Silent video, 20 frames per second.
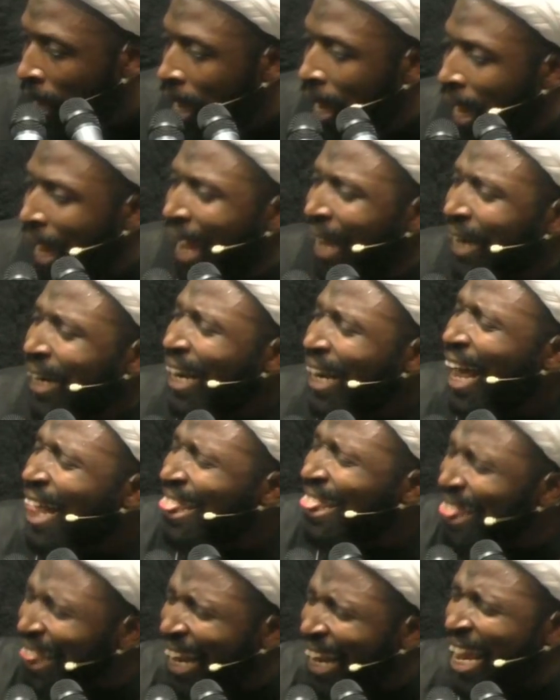And there are
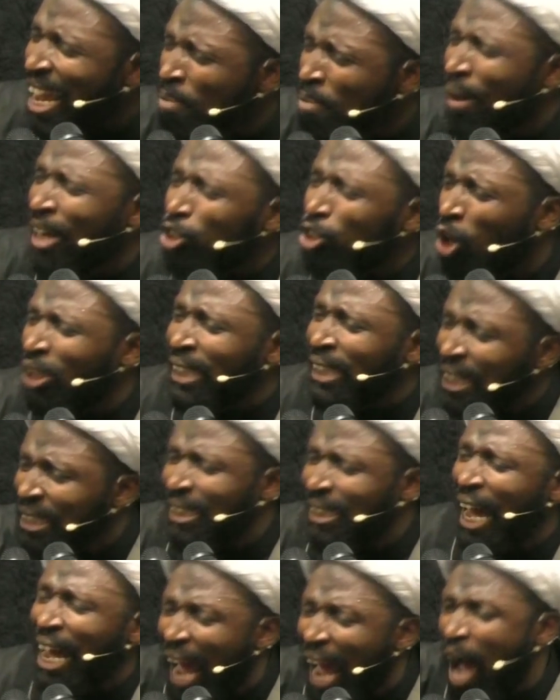three major
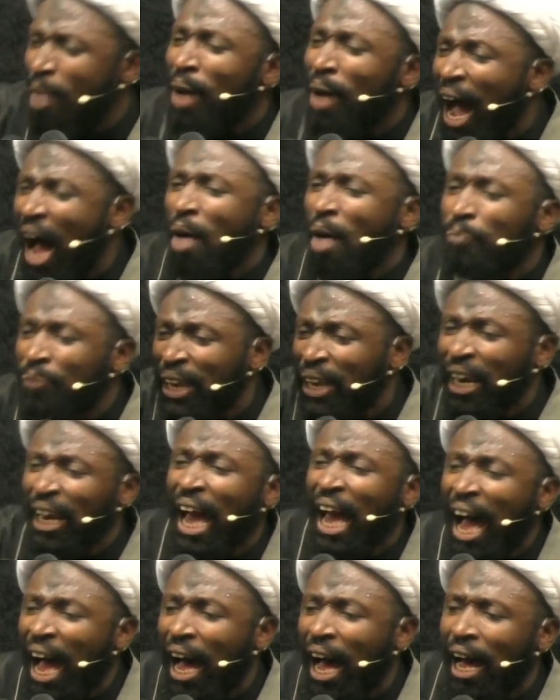things that Abba
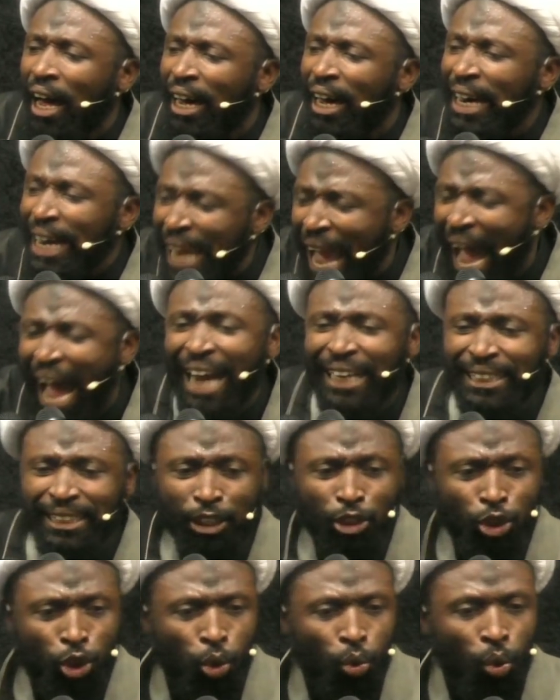Abdullah
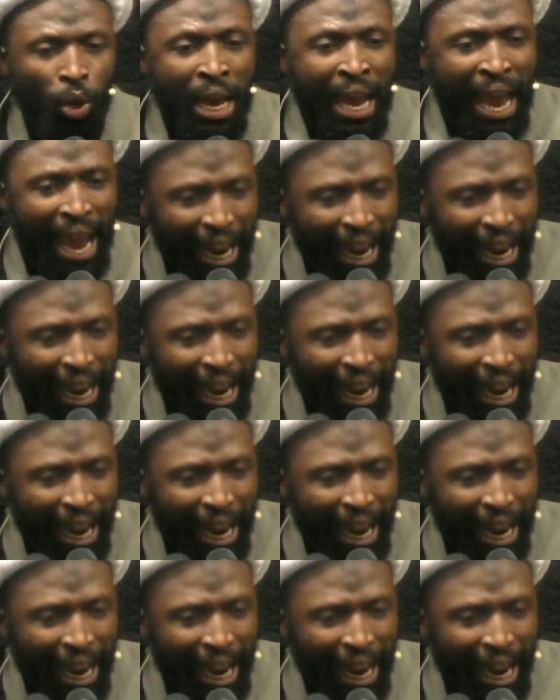reacted to.